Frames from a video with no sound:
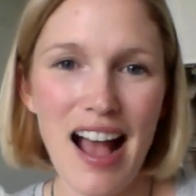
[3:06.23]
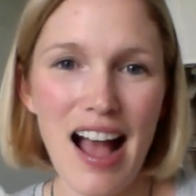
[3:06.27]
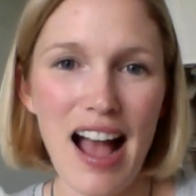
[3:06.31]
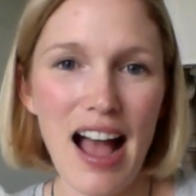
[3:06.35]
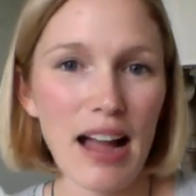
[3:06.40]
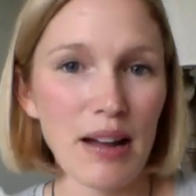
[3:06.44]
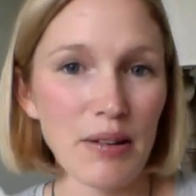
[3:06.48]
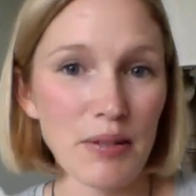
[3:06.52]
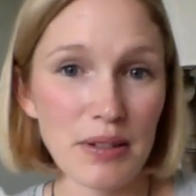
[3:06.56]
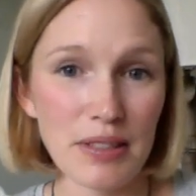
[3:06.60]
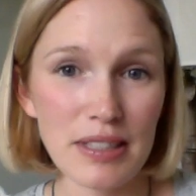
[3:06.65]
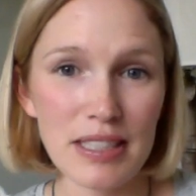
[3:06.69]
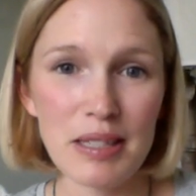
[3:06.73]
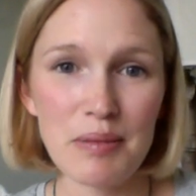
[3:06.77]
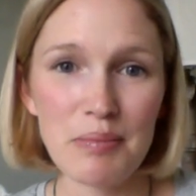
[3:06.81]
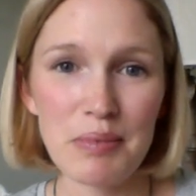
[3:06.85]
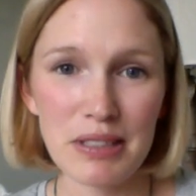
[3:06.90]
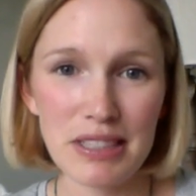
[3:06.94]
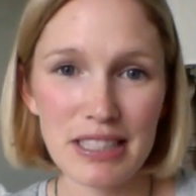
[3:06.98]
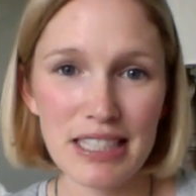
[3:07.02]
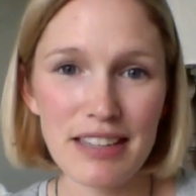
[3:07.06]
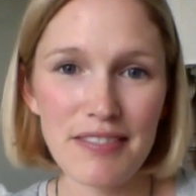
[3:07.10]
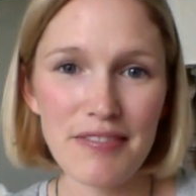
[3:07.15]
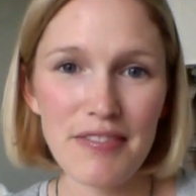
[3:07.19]
I really
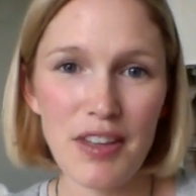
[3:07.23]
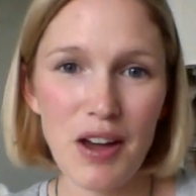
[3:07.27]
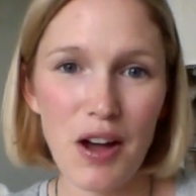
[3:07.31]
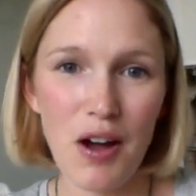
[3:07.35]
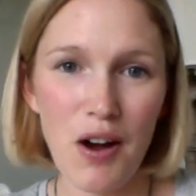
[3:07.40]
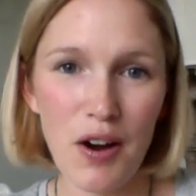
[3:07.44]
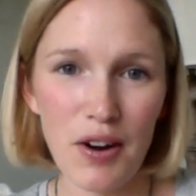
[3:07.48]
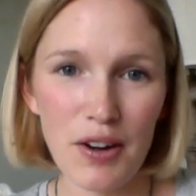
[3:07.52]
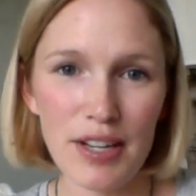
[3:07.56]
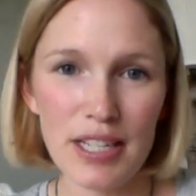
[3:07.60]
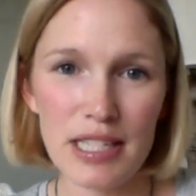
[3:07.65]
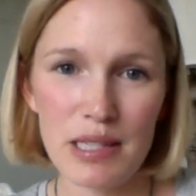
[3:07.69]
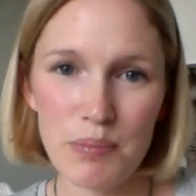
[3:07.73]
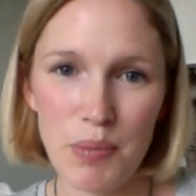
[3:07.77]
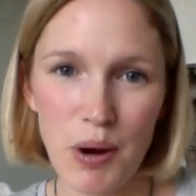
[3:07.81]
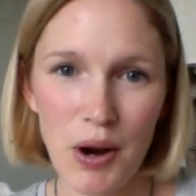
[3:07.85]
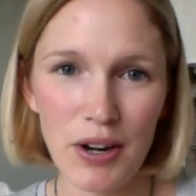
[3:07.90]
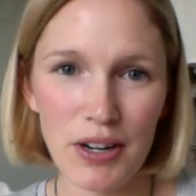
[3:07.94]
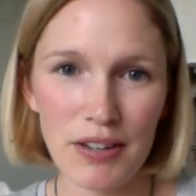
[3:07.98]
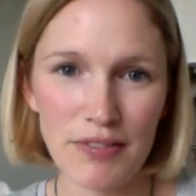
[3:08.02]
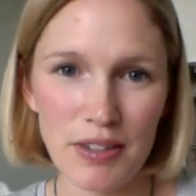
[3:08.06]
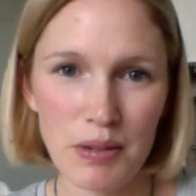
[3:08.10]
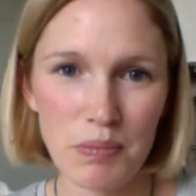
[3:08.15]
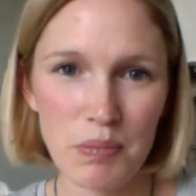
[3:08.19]
believe the hardest
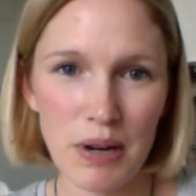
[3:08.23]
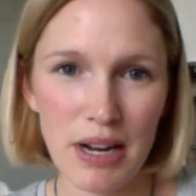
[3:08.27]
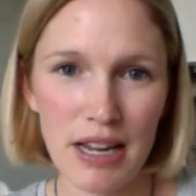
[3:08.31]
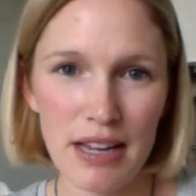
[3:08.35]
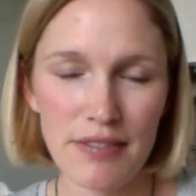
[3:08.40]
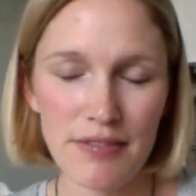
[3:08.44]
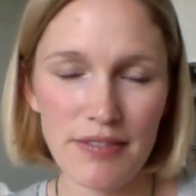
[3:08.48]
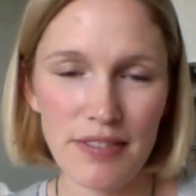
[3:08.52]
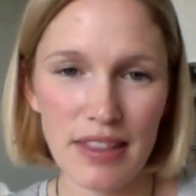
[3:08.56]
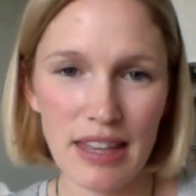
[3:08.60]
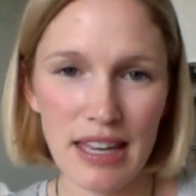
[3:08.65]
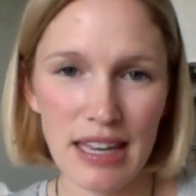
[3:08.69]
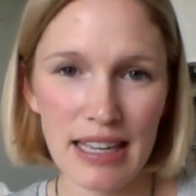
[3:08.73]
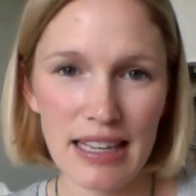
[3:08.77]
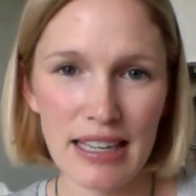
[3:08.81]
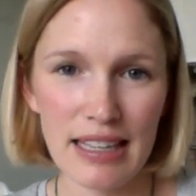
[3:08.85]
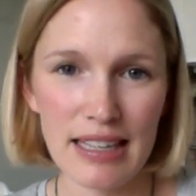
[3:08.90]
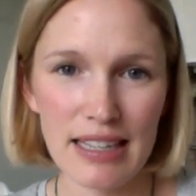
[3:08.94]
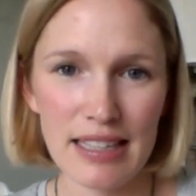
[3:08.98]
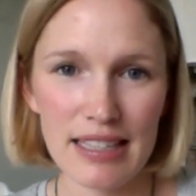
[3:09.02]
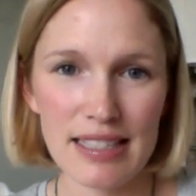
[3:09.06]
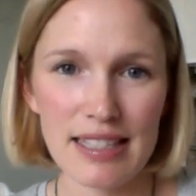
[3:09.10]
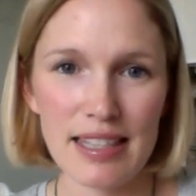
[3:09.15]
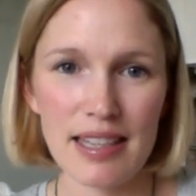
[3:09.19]
part of a brave thing
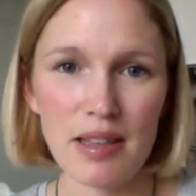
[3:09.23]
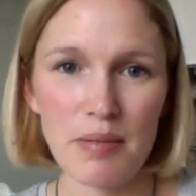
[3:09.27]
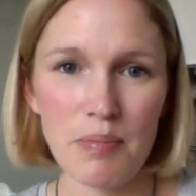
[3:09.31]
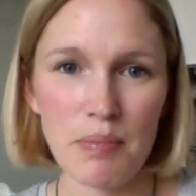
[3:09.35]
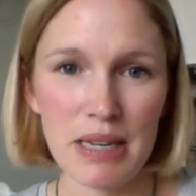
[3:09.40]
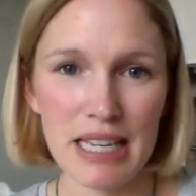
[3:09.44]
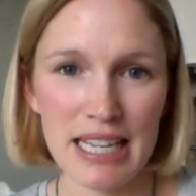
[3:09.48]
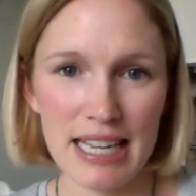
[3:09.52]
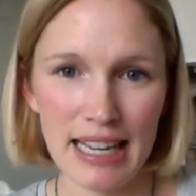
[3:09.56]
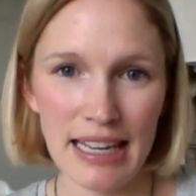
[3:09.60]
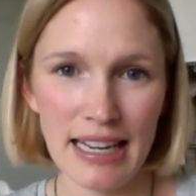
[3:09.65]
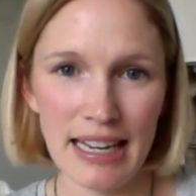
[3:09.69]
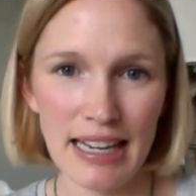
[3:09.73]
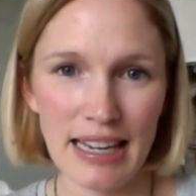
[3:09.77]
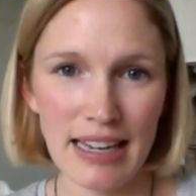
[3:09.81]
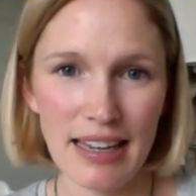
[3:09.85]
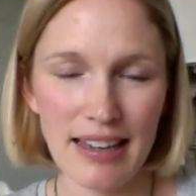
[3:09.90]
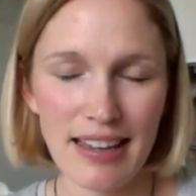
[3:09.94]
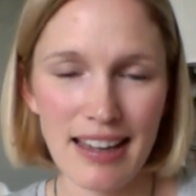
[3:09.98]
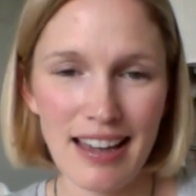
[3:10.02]
is the beginning.